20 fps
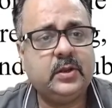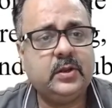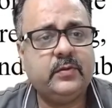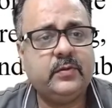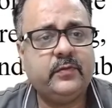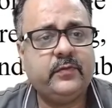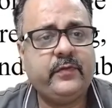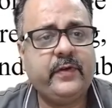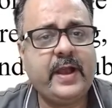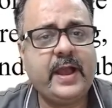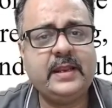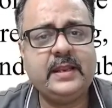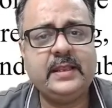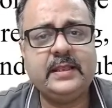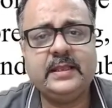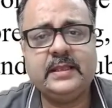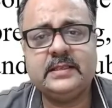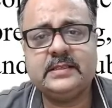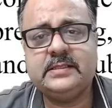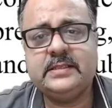
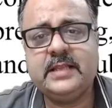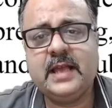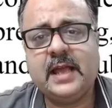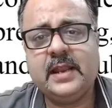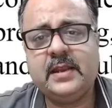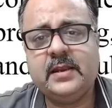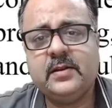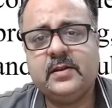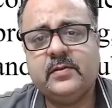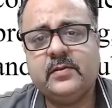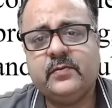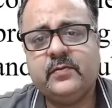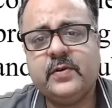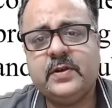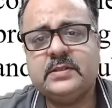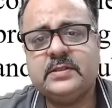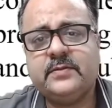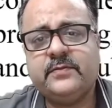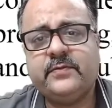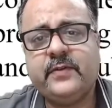firing is done.
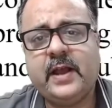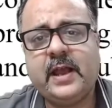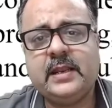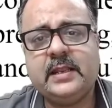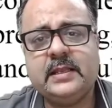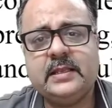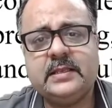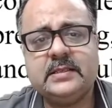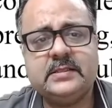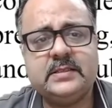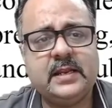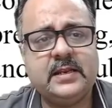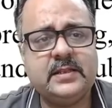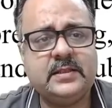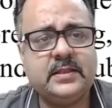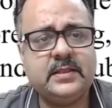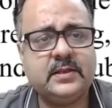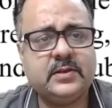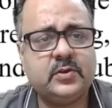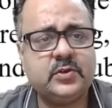Once the firing is done in
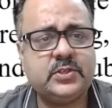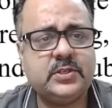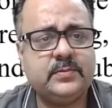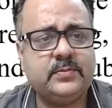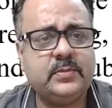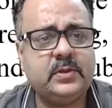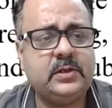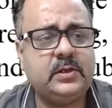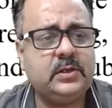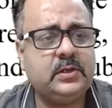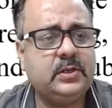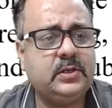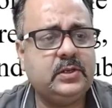the crucible,